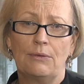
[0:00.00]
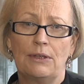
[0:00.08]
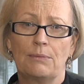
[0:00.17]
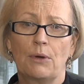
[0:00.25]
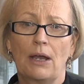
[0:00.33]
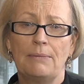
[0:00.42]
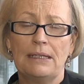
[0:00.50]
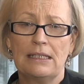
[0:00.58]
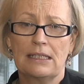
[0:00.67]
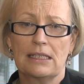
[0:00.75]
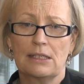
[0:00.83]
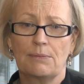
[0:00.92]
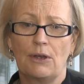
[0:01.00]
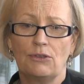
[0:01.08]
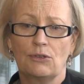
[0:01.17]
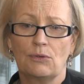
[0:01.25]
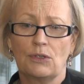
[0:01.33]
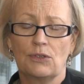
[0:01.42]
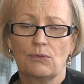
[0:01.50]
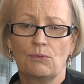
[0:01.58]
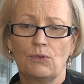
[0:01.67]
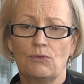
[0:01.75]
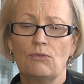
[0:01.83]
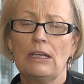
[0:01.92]
when the Prime Minister spoke to us,
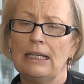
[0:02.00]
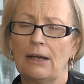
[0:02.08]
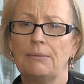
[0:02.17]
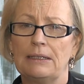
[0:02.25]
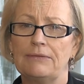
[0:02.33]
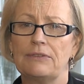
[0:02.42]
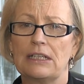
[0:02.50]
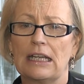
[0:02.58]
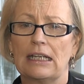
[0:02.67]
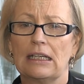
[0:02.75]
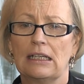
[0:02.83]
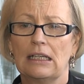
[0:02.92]
was really uplifting.